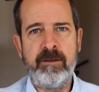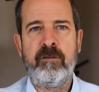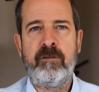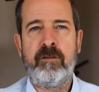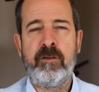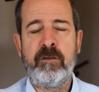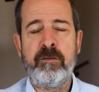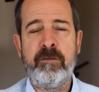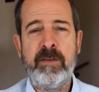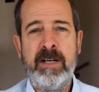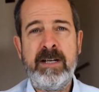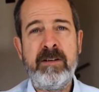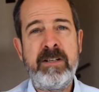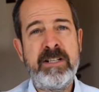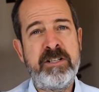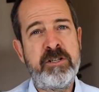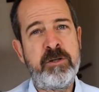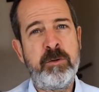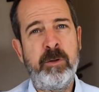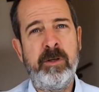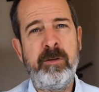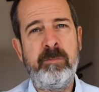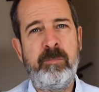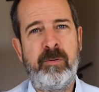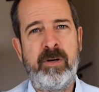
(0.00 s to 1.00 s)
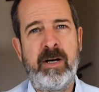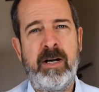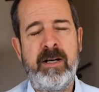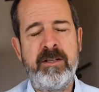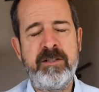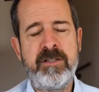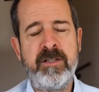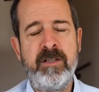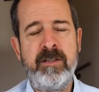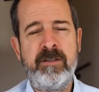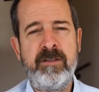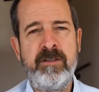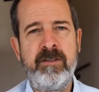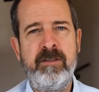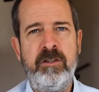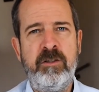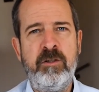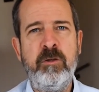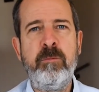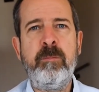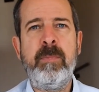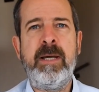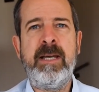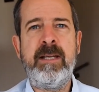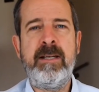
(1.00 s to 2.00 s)
For very short projects, you
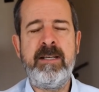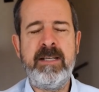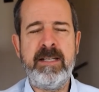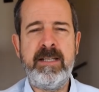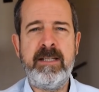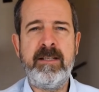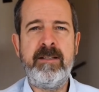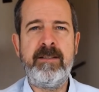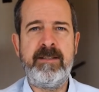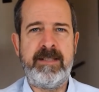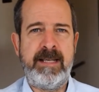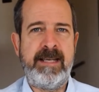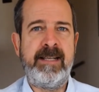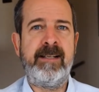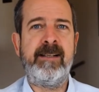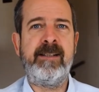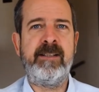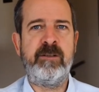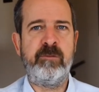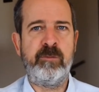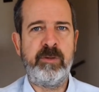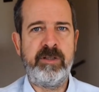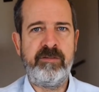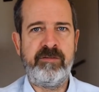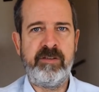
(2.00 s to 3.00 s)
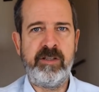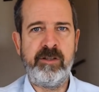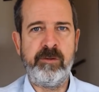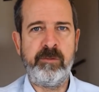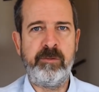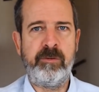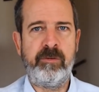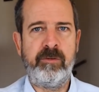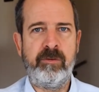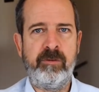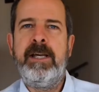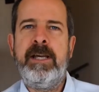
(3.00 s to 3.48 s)
may need daily reviews.